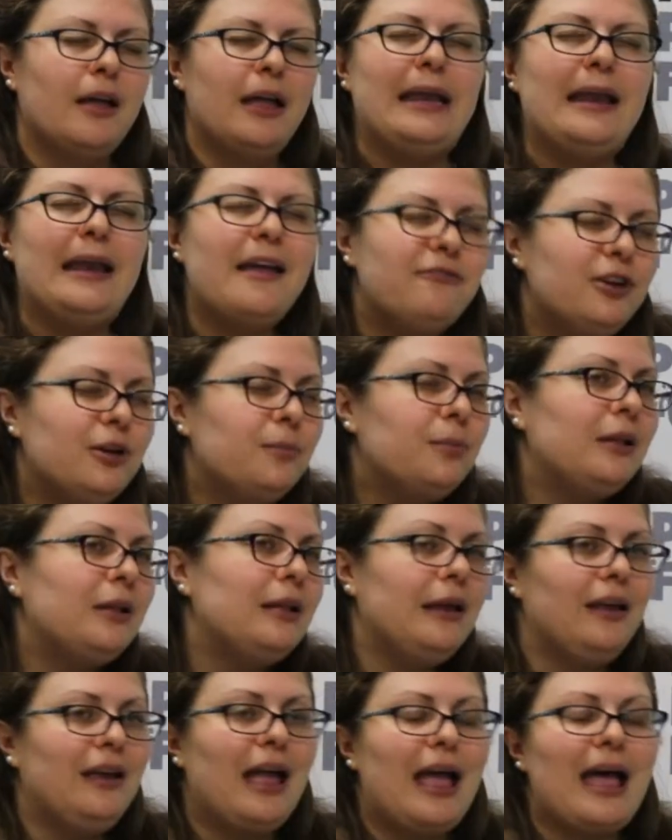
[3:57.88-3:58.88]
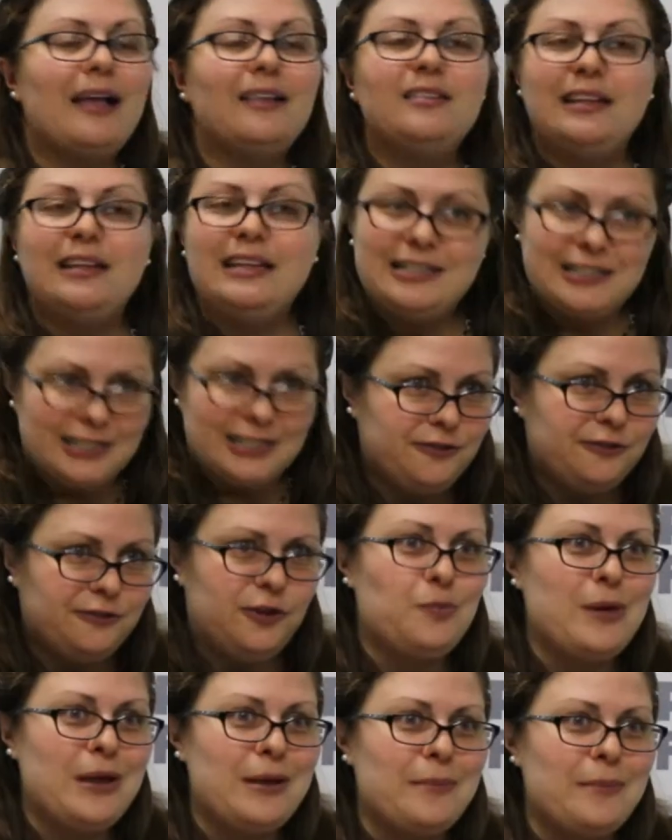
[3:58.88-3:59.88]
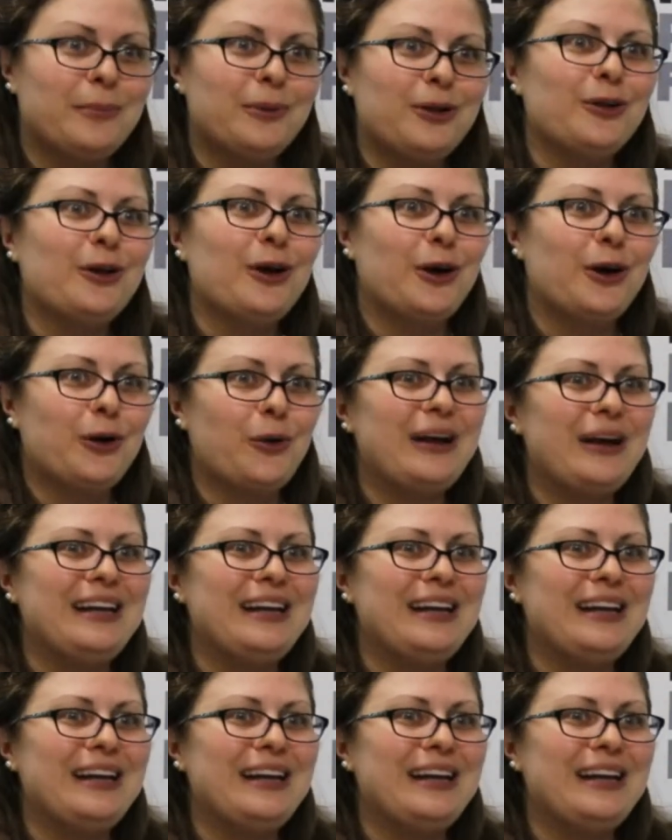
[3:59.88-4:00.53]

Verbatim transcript: Inevitably, at least a few people are